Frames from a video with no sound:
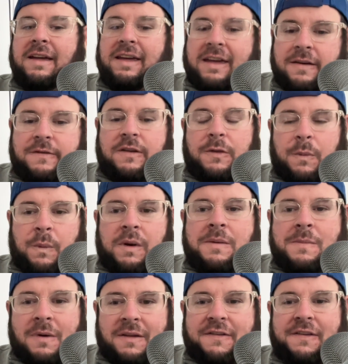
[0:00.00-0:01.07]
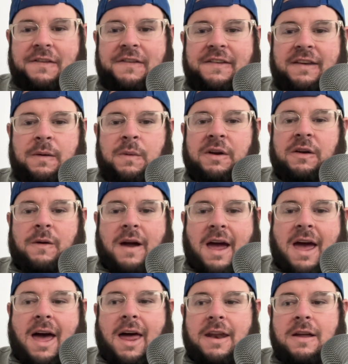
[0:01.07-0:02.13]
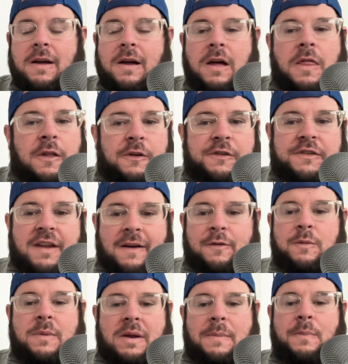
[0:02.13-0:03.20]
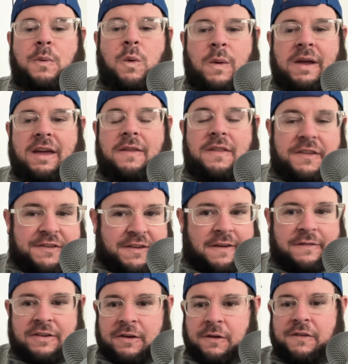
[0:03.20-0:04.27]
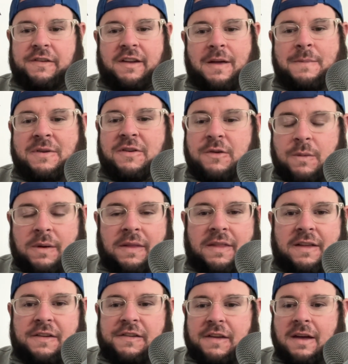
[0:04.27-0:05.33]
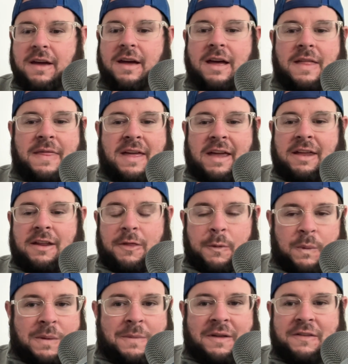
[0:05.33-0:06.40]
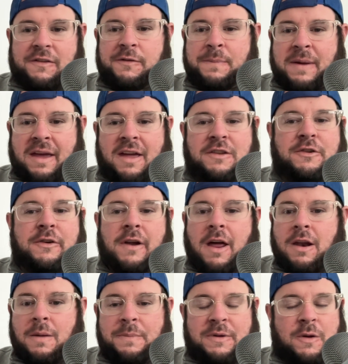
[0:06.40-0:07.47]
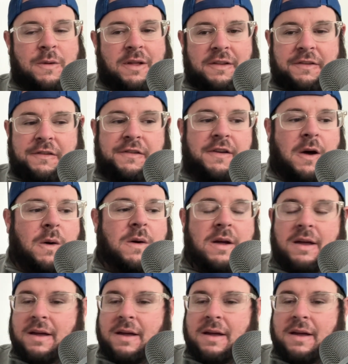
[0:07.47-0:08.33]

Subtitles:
Give it 3 months and see where you're at. There's never been a point in the 7 years that I've been doing this that in a 3-month span you're not up units. So